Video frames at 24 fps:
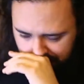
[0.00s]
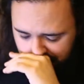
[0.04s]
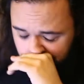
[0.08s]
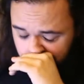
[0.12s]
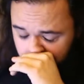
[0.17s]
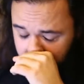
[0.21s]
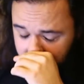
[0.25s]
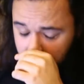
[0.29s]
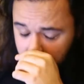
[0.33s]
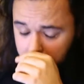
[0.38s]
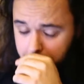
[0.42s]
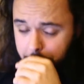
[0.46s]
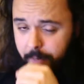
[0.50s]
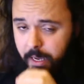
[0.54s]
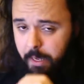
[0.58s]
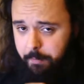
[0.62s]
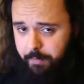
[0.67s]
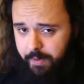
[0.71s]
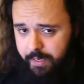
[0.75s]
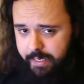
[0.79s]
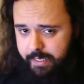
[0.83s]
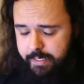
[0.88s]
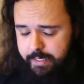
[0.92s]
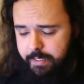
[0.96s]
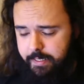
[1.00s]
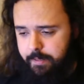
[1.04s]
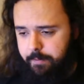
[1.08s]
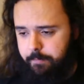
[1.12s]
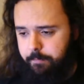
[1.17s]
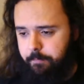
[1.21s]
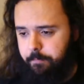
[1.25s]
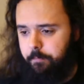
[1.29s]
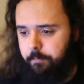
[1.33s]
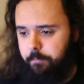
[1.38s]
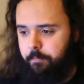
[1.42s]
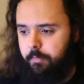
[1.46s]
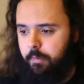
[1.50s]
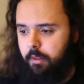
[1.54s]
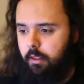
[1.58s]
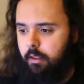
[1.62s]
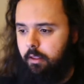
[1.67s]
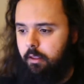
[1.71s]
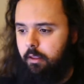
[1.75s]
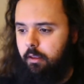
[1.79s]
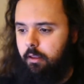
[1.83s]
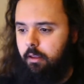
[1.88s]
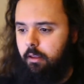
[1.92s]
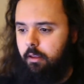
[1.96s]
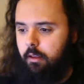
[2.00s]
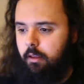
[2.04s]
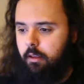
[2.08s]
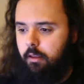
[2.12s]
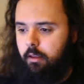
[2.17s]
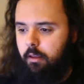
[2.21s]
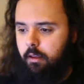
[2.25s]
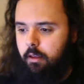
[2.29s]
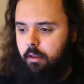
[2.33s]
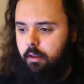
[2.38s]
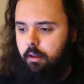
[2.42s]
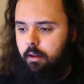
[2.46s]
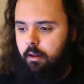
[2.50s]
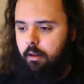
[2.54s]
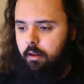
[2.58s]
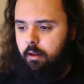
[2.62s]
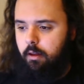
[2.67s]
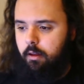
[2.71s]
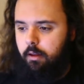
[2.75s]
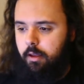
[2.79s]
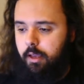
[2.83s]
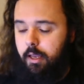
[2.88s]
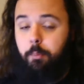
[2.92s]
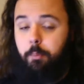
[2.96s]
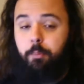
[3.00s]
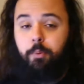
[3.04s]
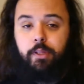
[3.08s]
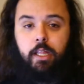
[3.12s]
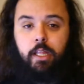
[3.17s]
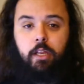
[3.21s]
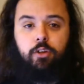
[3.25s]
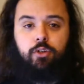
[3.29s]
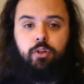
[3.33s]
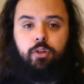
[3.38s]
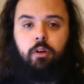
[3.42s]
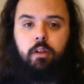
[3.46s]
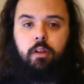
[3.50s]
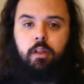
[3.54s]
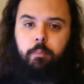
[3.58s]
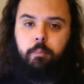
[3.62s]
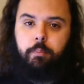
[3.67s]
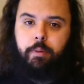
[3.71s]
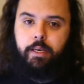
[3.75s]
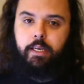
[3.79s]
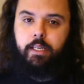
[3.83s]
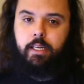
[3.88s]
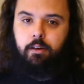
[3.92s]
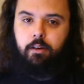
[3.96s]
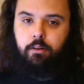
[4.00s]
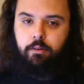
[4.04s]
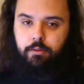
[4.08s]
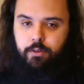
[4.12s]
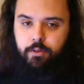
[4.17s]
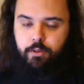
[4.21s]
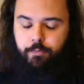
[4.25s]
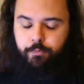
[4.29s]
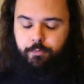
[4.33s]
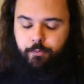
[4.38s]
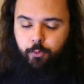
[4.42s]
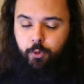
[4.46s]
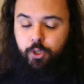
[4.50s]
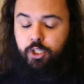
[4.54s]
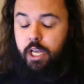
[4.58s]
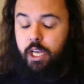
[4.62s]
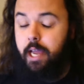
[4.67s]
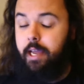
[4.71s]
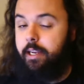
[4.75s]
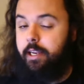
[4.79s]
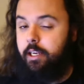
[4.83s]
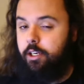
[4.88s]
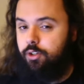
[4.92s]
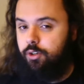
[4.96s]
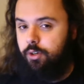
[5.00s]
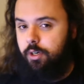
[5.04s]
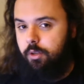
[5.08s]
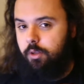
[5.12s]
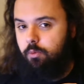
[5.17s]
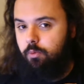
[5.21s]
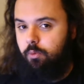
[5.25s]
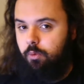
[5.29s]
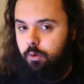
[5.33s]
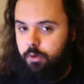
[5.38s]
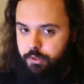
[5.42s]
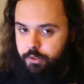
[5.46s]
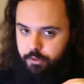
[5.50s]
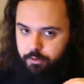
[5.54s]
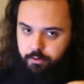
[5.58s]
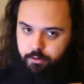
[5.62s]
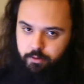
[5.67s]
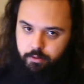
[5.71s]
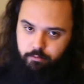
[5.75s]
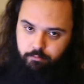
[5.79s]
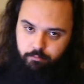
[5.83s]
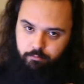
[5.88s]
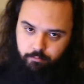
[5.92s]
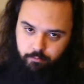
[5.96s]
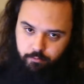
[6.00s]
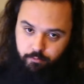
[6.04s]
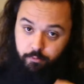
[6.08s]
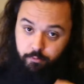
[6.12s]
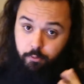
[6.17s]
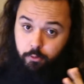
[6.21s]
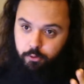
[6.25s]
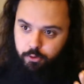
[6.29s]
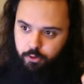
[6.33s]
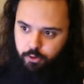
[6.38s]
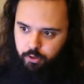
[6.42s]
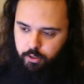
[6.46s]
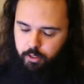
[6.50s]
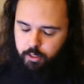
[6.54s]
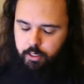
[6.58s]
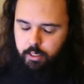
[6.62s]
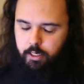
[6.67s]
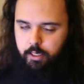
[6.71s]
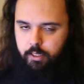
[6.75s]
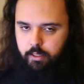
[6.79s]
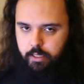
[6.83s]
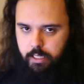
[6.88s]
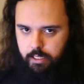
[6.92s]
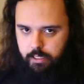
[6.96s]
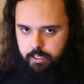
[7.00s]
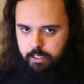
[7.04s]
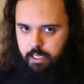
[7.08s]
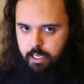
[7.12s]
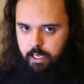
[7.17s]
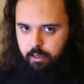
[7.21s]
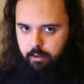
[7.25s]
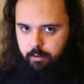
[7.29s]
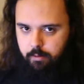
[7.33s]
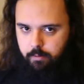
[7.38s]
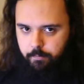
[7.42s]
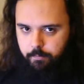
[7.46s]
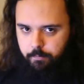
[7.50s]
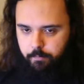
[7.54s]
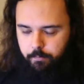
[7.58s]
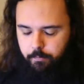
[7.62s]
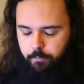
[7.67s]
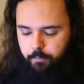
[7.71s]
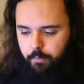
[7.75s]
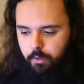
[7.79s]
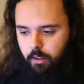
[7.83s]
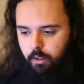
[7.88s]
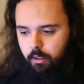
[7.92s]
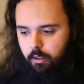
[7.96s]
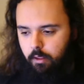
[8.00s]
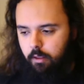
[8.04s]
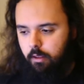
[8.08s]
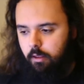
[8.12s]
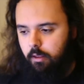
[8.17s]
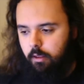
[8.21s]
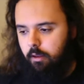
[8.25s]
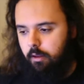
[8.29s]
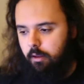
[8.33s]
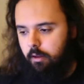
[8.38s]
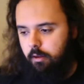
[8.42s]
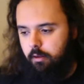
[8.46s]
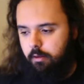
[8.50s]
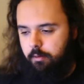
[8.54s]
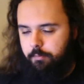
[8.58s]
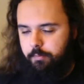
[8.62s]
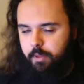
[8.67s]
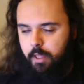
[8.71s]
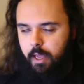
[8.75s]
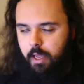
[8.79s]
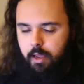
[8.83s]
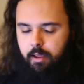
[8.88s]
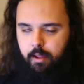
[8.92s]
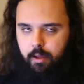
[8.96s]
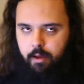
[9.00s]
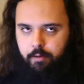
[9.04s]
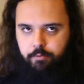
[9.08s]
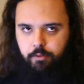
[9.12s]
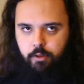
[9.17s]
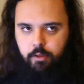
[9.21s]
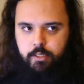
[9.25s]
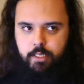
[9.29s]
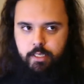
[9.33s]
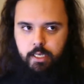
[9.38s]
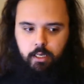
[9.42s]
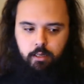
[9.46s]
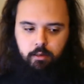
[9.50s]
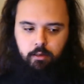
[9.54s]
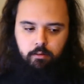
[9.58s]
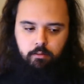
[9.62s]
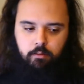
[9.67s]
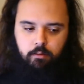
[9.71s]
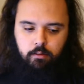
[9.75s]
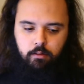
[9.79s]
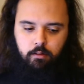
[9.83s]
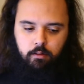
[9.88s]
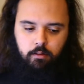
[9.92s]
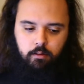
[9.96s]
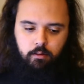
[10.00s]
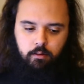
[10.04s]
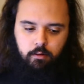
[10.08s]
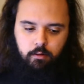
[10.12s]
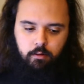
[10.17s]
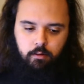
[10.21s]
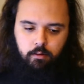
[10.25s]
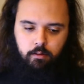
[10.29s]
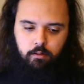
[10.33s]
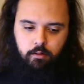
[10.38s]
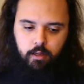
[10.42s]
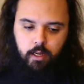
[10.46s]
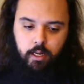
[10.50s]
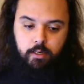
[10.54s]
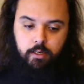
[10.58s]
at my place, and potentially in painkillers, which I actually wasn't, fortunately, that day. I had not taken a